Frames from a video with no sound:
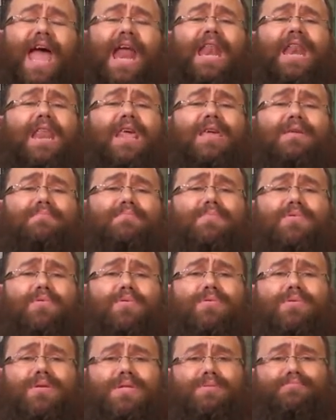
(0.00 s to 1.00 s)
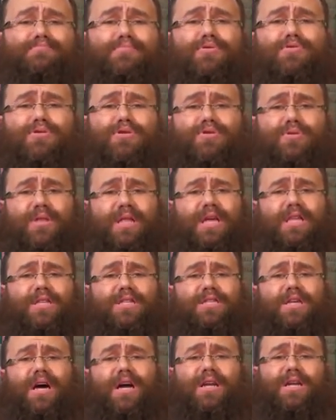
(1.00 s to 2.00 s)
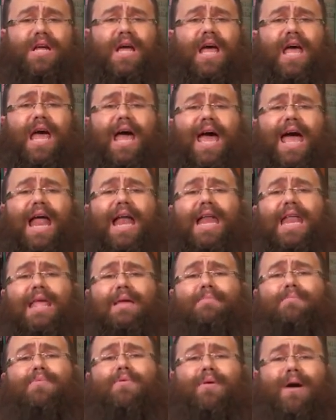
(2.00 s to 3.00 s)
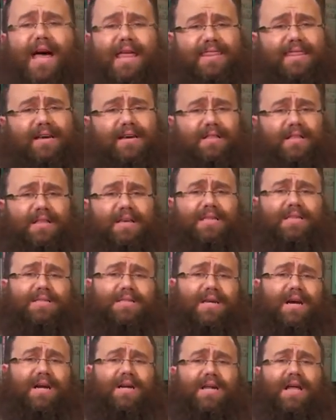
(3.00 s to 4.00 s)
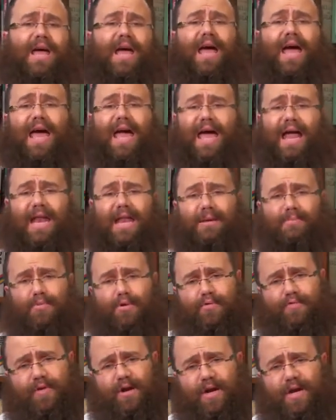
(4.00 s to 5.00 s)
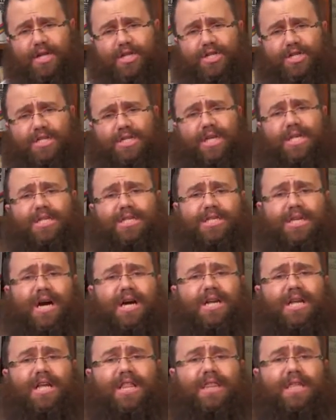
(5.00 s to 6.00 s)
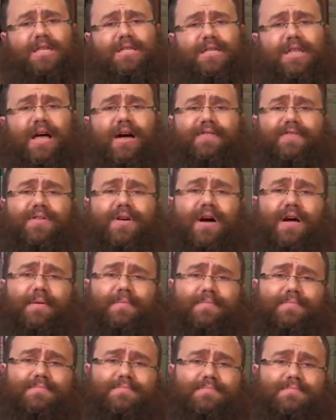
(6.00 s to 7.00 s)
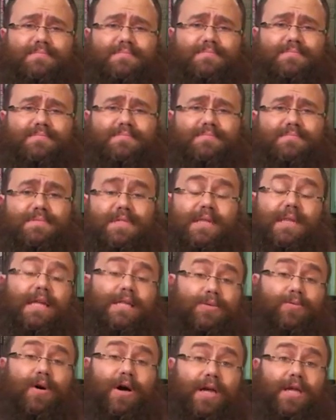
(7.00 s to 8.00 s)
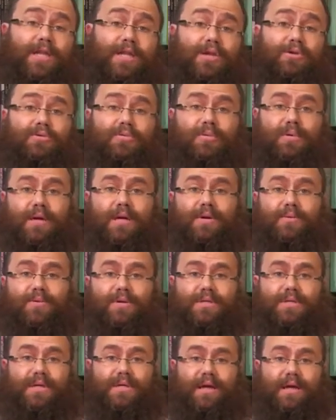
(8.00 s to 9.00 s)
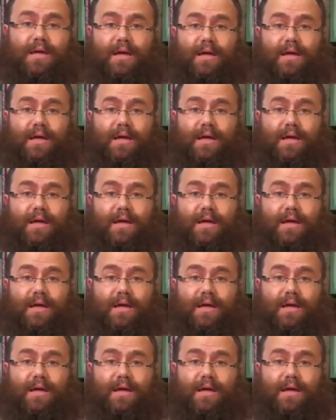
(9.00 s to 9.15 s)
any more spiritual insight, any more ethical insight, any more religious insight in this lifetime. And that's why he knew he was